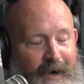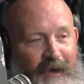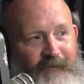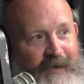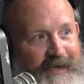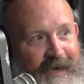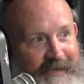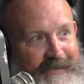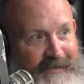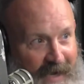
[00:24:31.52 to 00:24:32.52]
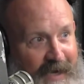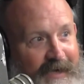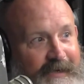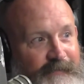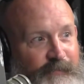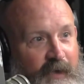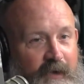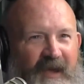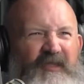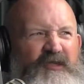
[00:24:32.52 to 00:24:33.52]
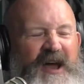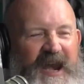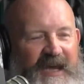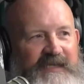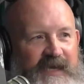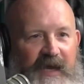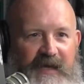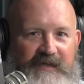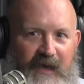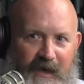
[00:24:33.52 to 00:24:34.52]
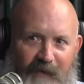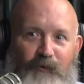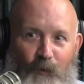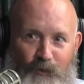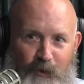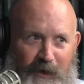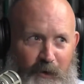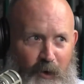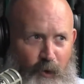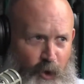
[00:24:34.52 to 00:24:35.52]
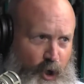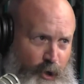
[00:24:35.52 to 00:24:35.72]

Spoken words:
LaFontaine died, like the next day, he said everyone was walking down the hall going, "In